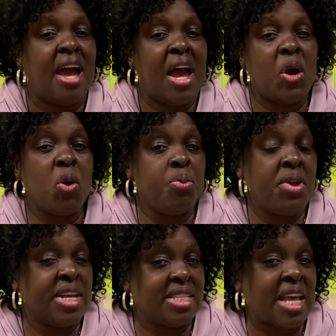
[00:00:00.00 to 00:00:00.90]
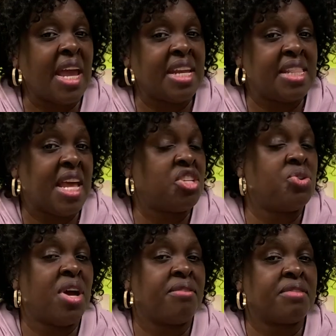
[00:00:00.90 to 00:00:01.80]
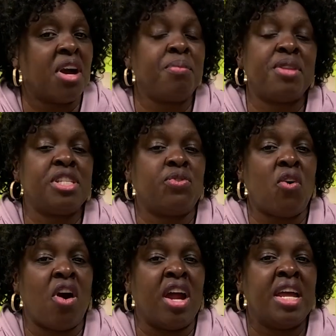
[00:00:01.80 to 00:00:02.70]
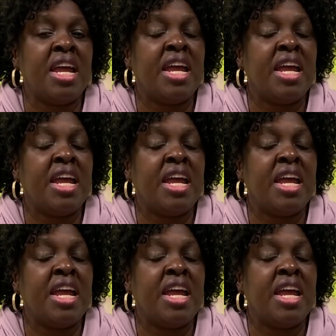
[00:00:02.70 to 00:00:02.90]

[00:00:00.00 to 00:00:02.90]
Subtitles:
I hope you're excited that you have come this far